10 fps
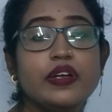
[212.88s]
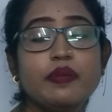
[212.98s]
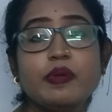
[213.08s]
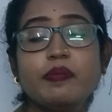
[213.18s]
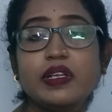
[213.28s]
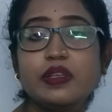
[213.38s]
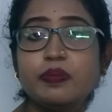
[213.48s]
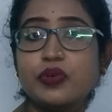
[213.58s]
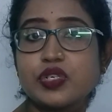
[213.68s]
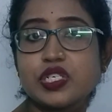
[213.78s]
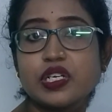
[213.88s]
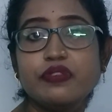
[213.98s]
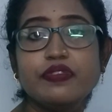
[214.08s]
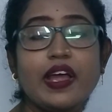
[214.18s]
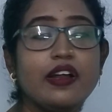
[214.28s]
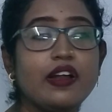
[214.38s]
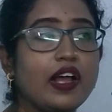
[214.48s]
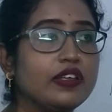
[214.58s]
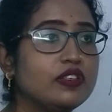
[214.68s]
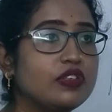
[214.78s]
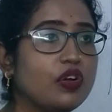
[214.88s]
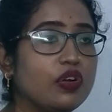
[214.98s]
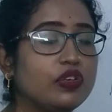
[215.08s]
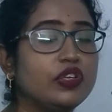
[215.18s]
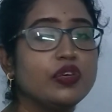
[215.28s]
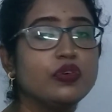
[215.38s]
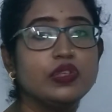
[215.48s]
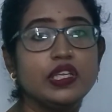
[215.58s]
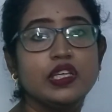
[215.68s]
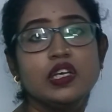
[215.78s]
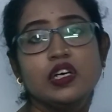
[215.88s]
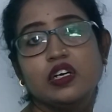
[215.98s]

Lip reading: remember the portion where I taught you the